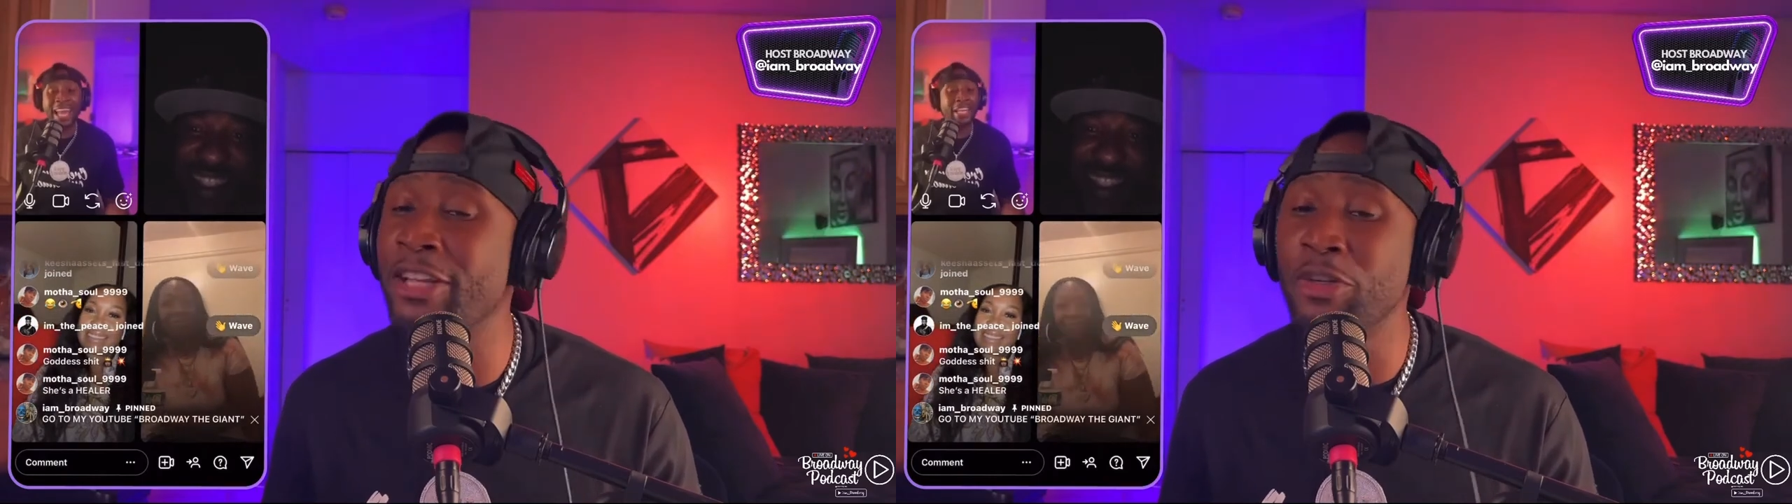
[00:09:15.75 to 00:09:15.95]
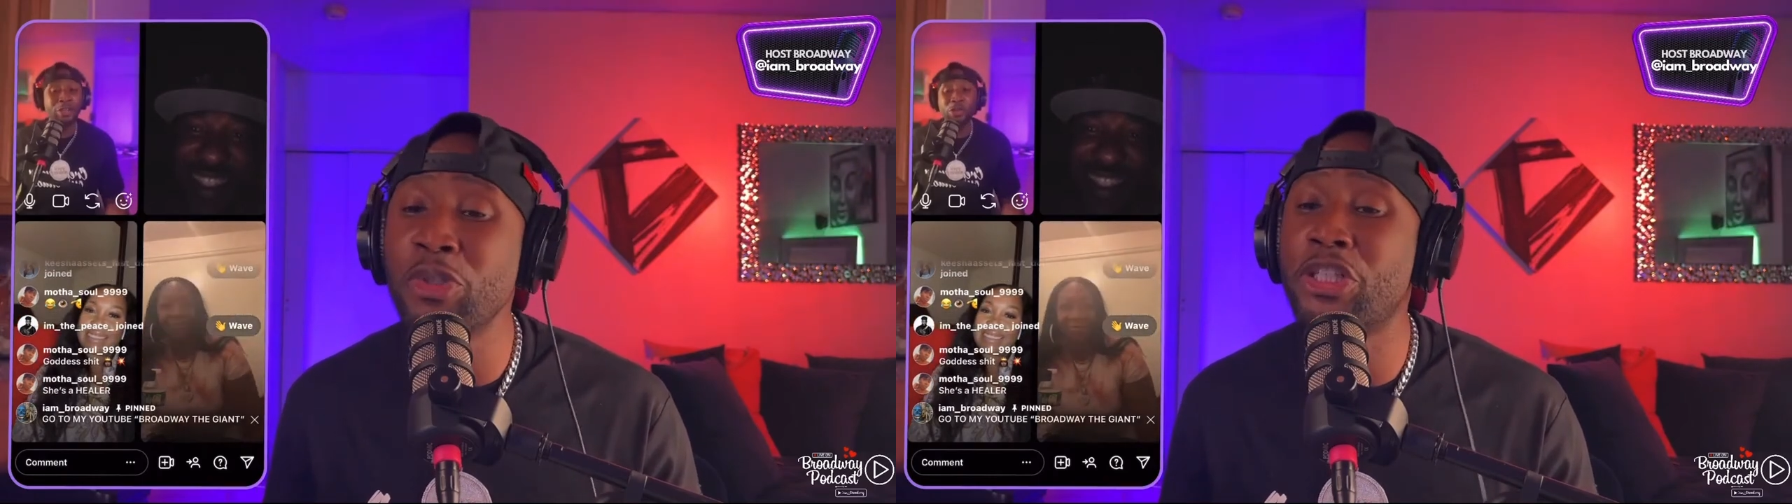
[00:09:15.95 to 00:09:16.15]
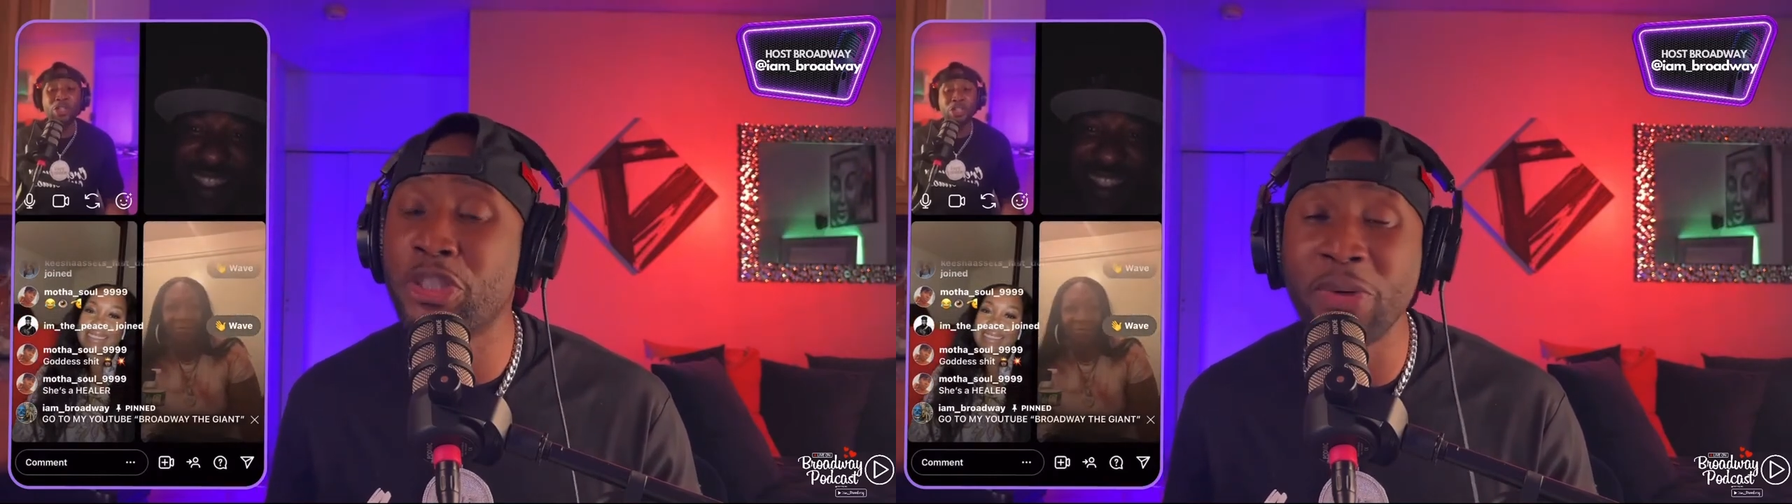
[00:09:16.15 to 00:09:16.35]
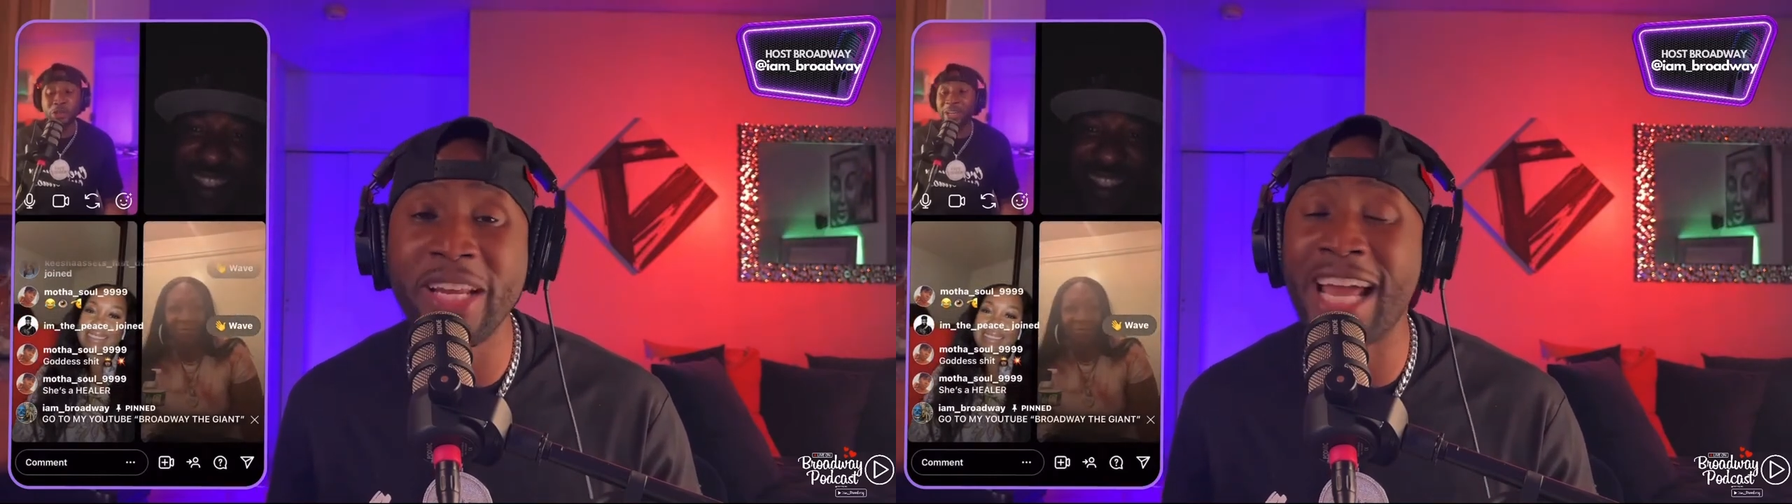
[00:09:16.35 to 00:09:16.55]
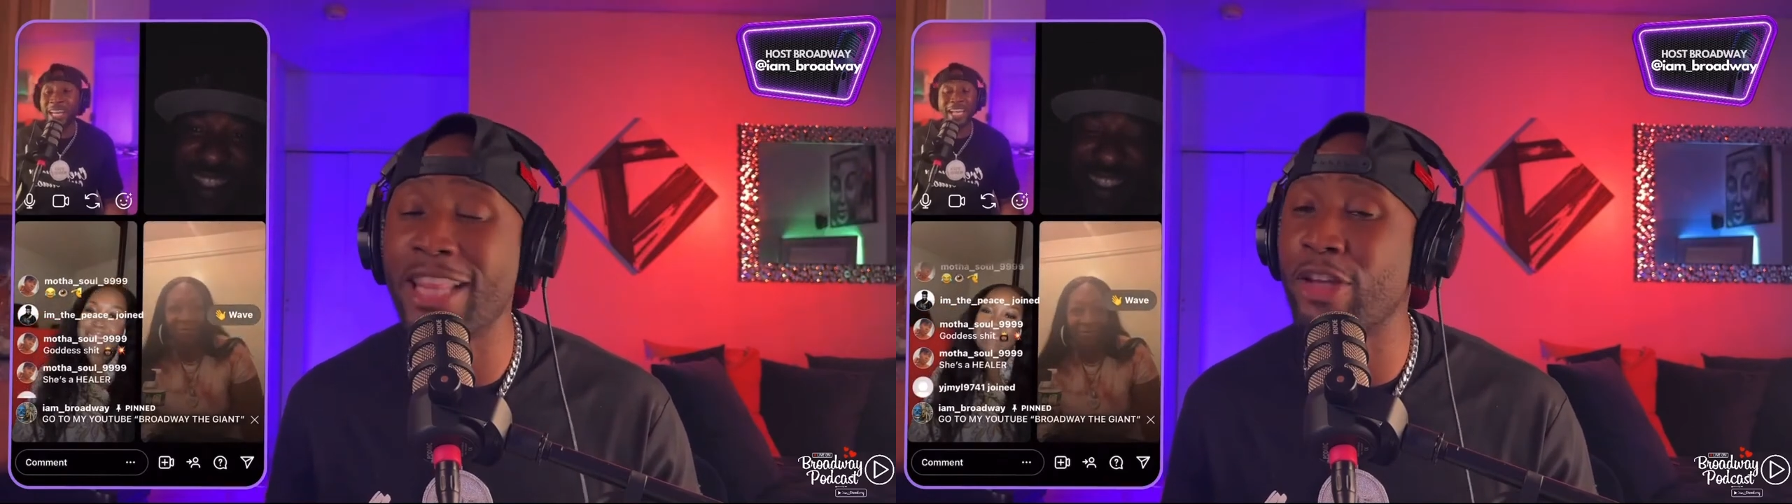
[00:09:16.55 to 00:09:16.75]
and you shoot
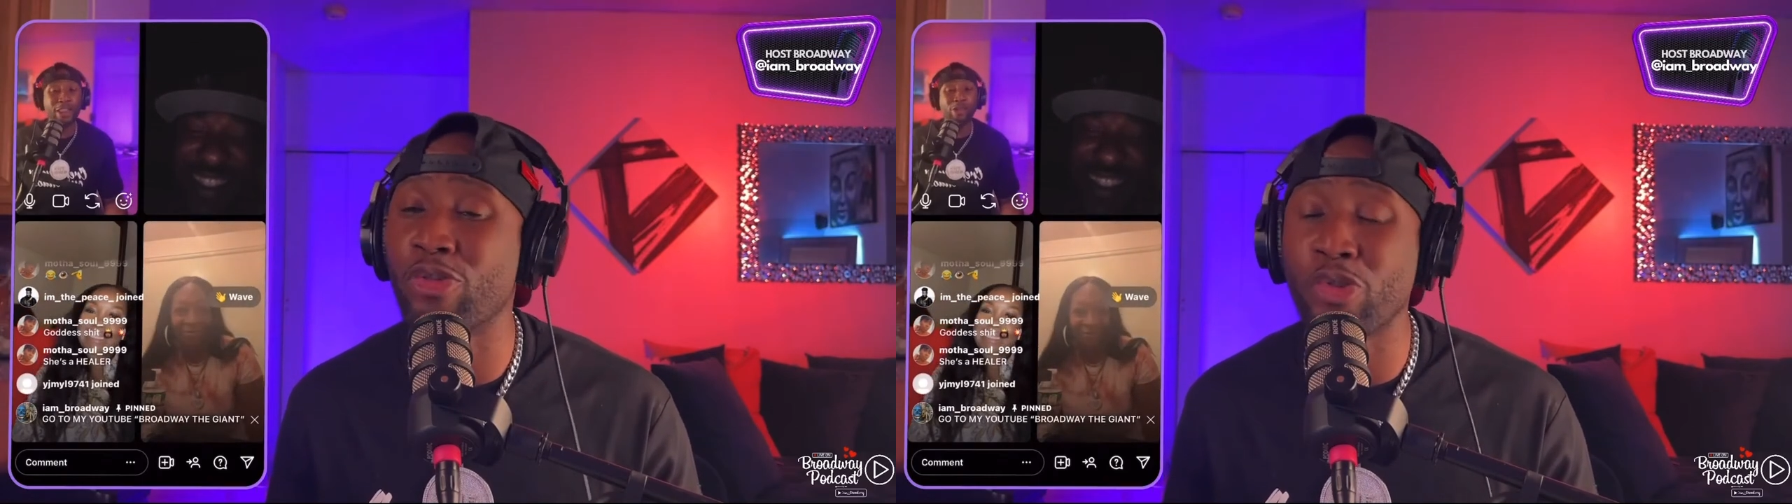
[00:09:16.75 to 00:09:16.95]
it at the